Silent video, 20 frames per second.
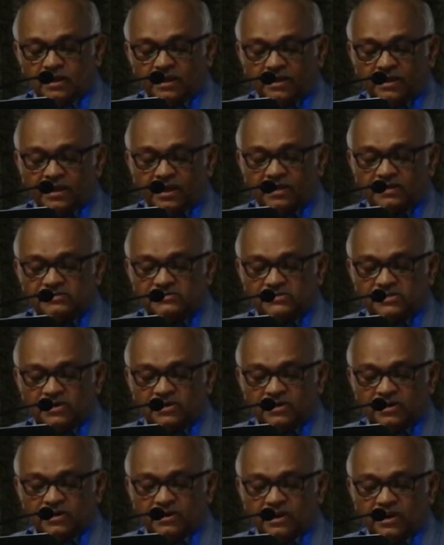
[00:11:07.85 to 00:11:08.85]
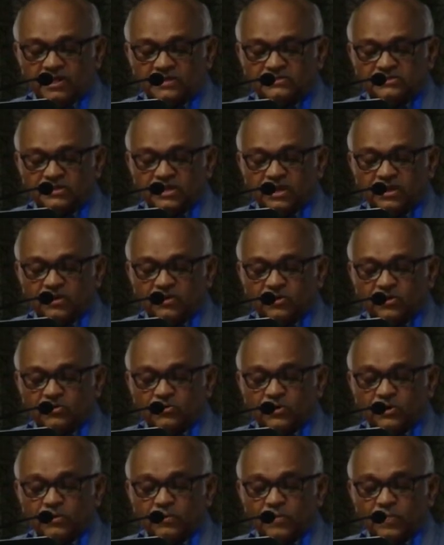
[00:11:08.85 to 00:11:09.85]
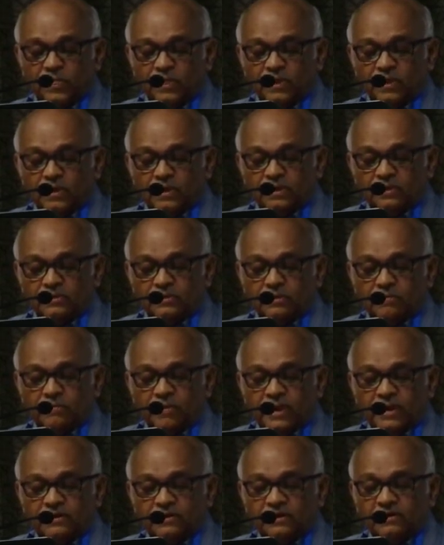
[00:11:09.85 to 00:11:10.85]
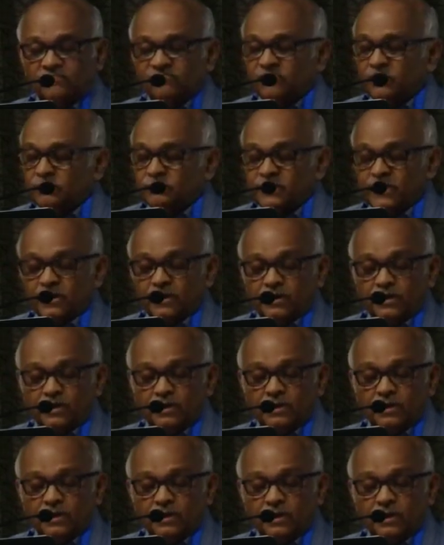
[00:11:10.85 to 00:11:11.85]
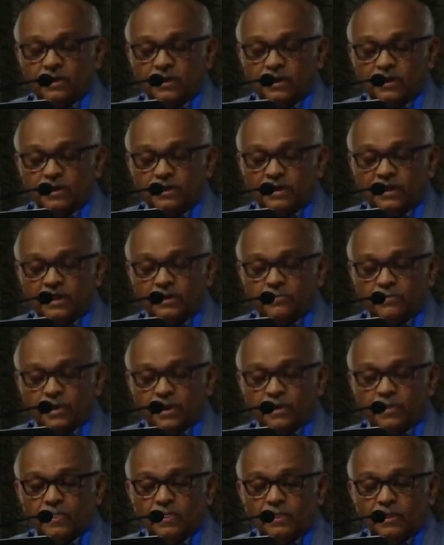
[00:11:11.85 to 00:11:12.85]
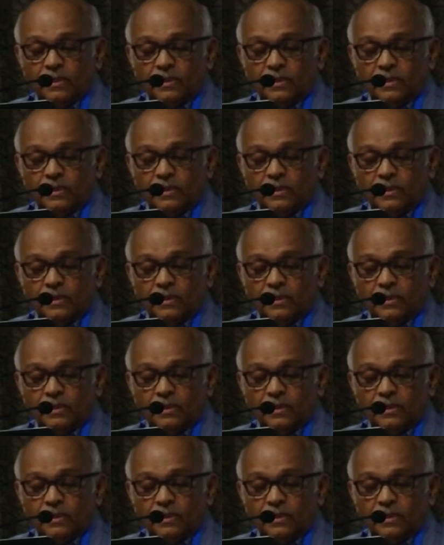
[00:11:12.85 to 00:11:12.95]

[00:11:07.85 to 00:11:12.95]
Grandchildren has taken over the mantle from their grandpa.